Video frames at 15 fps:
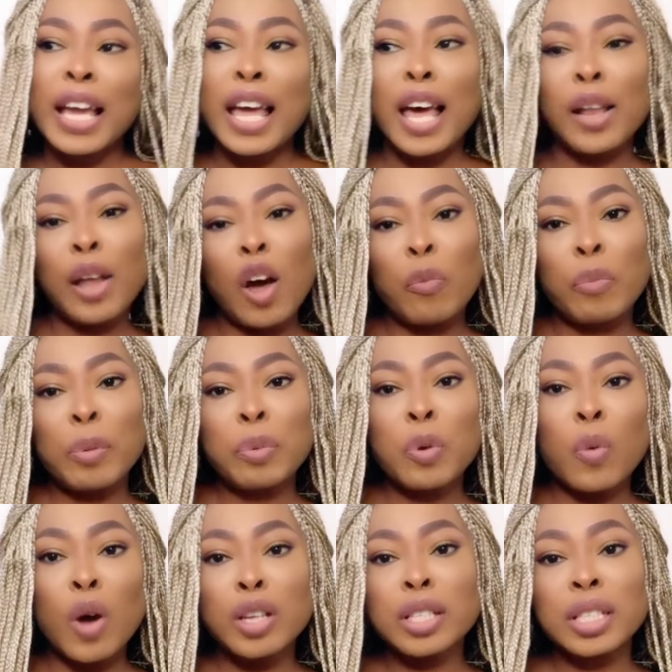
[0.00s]
A lot of
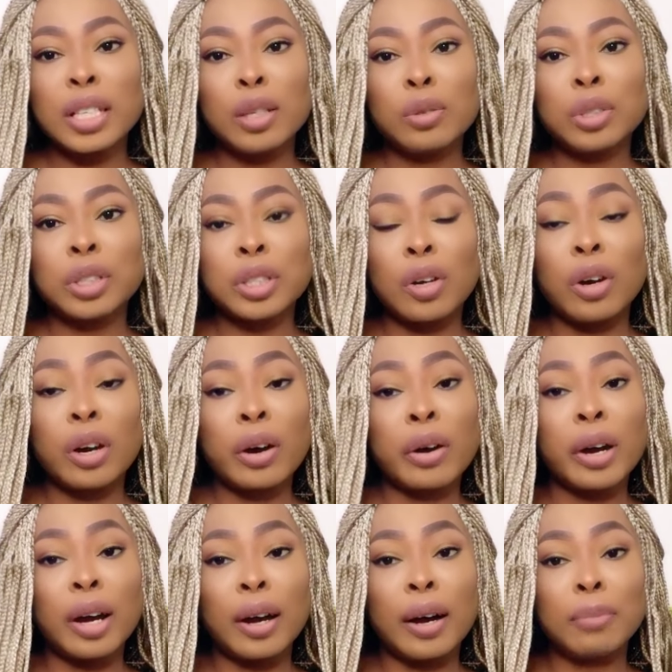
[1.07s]
people want a lotion or
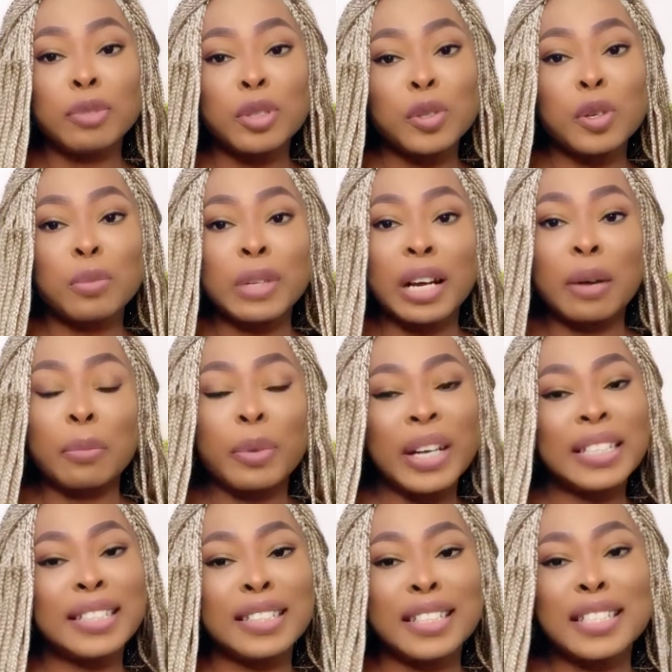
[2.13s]
soap that can
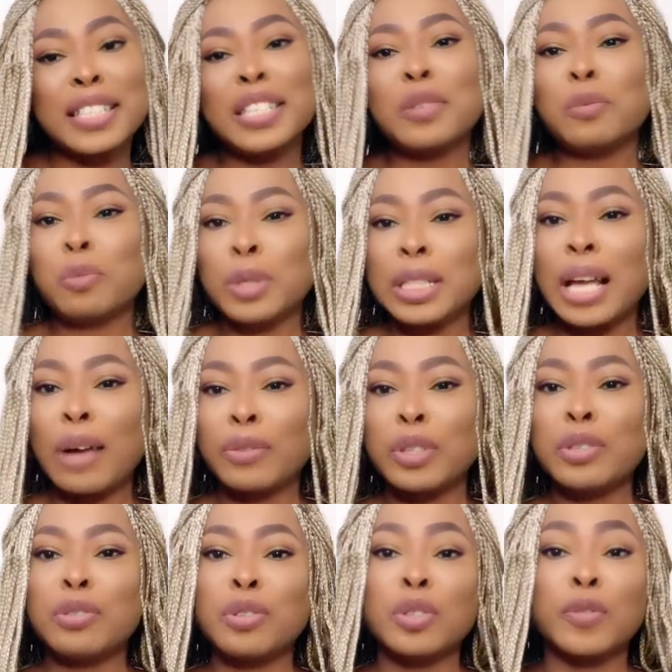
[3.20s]
brighten their skin without
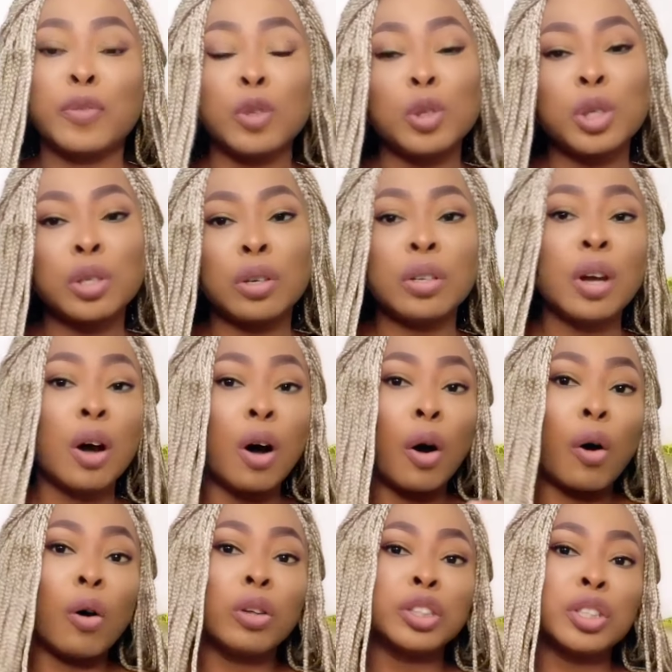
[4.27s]
the use of lotion,
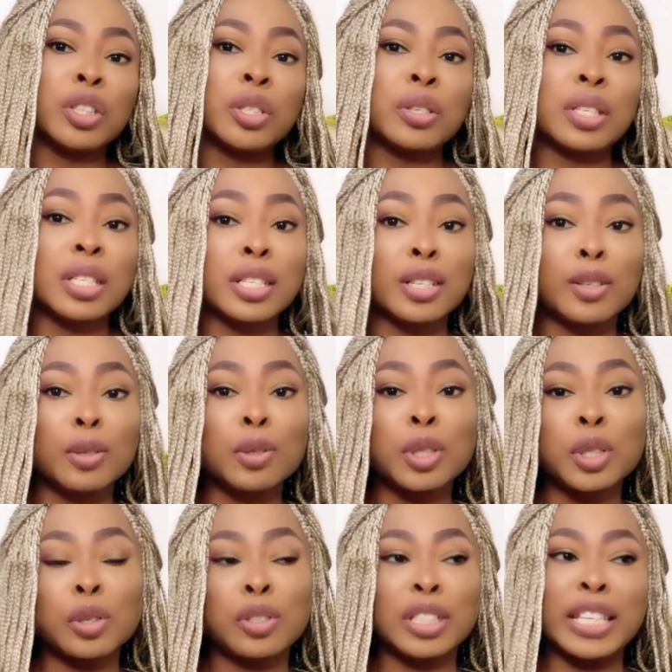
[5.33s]
or just using a
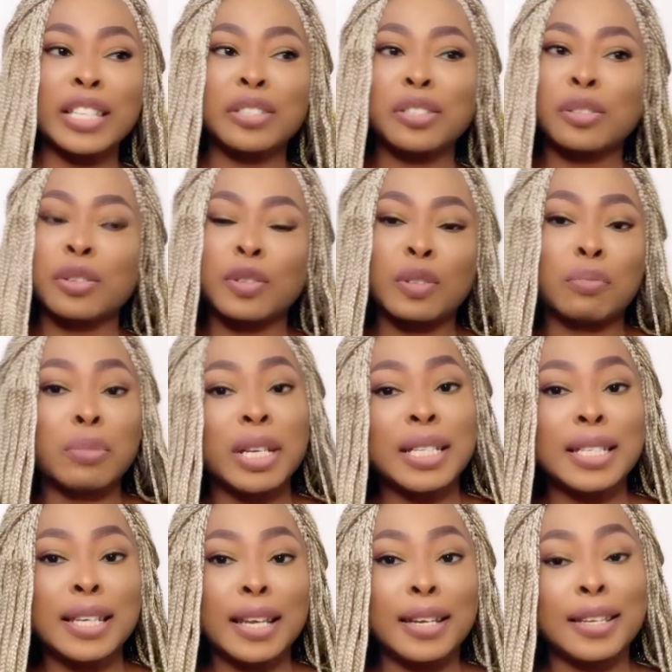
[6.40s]
lotion that is just going to
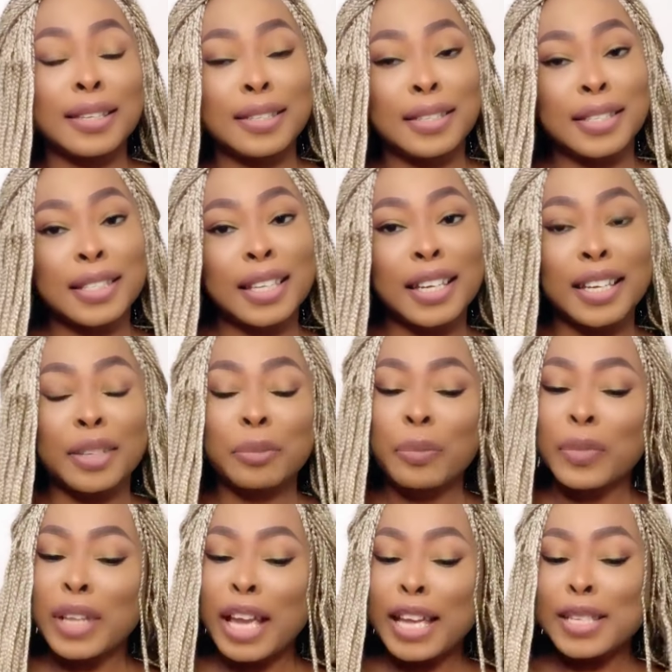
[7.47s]
maintain the skin.
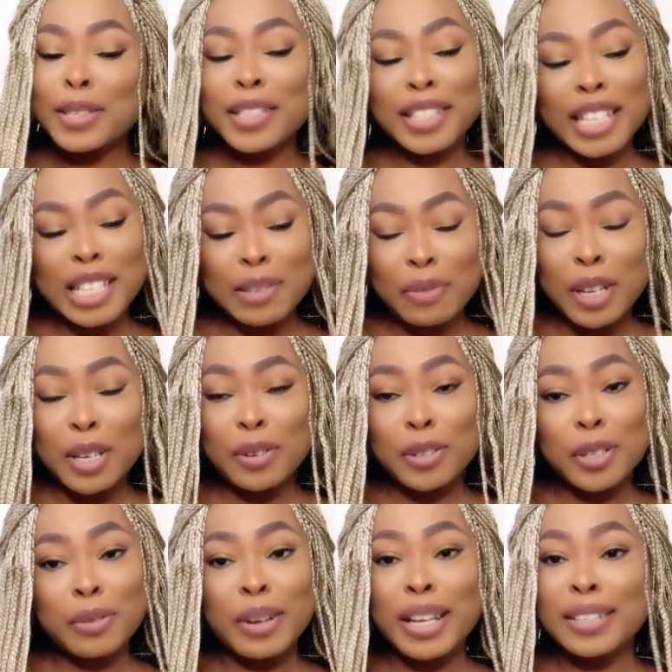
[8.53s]
In today's
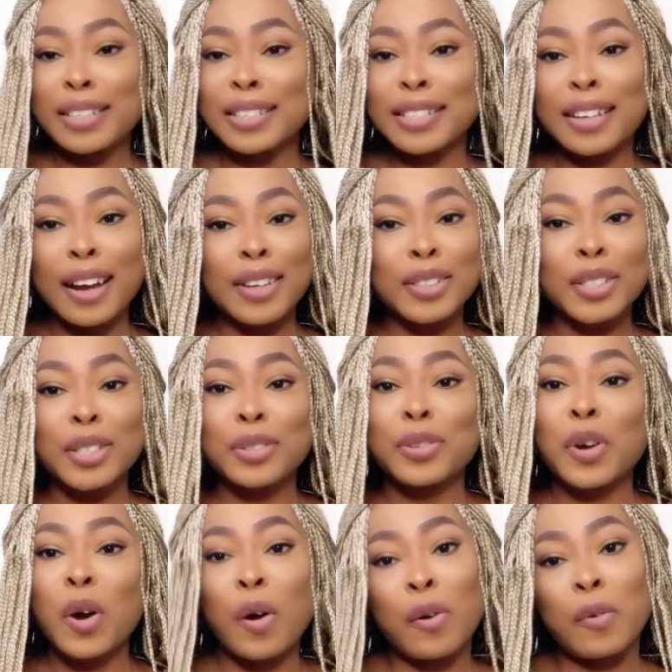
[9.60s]
video, Trend has got
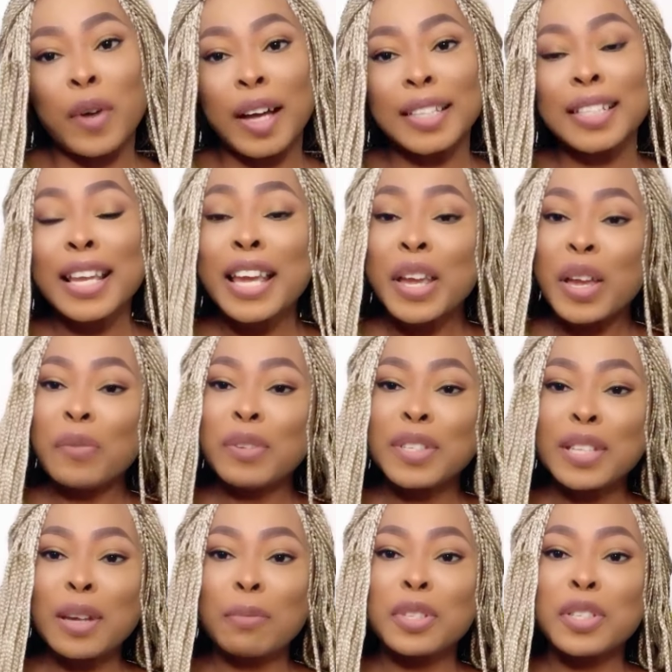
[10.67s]
you covered. If
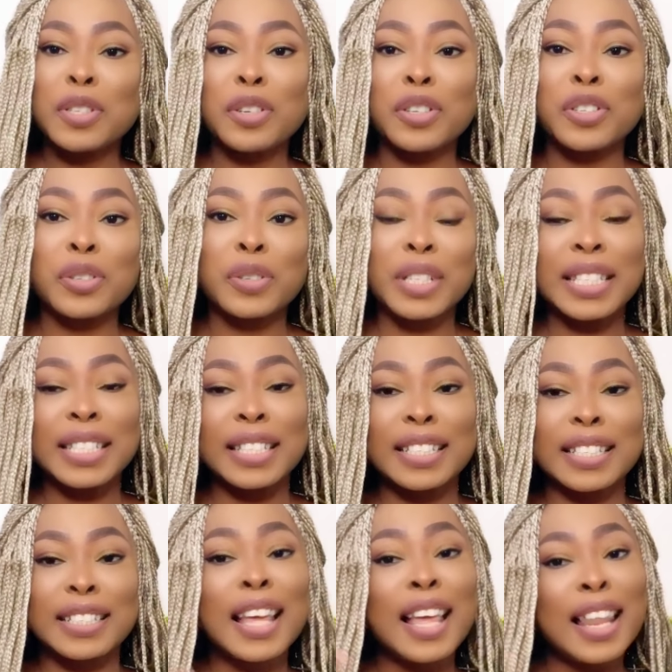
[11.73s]
it's something you're interested
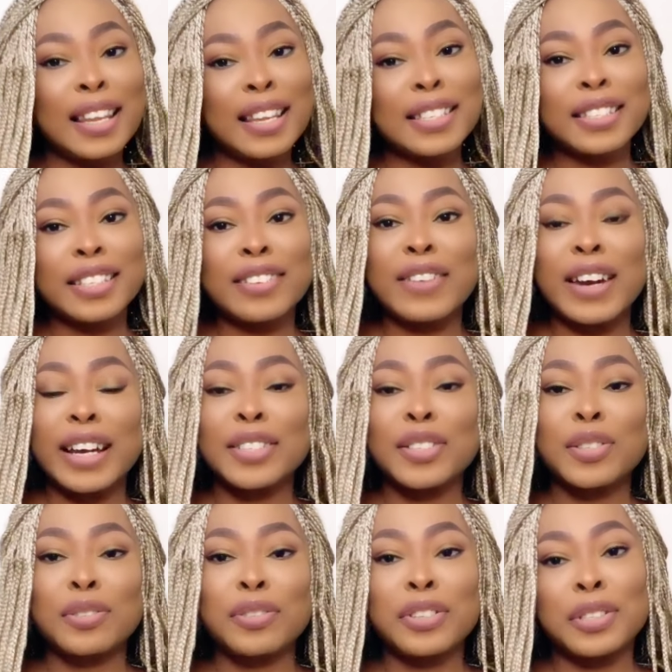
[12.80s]
in, let's get right
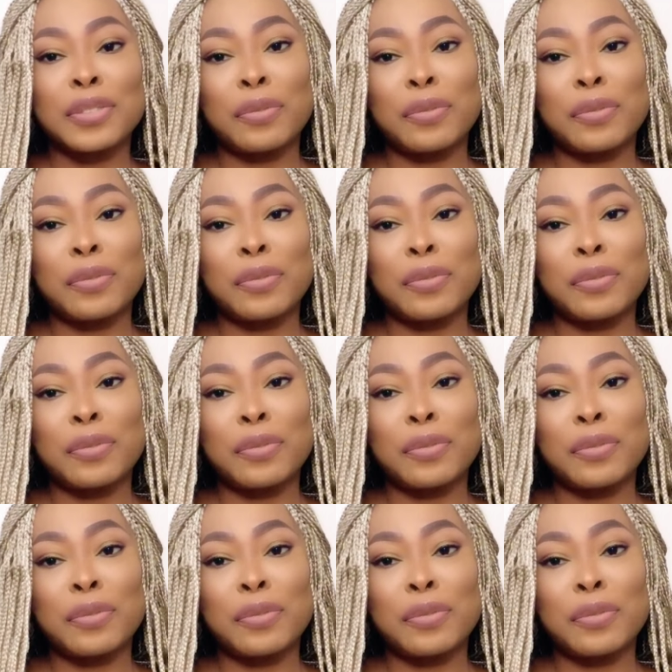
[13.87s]
into this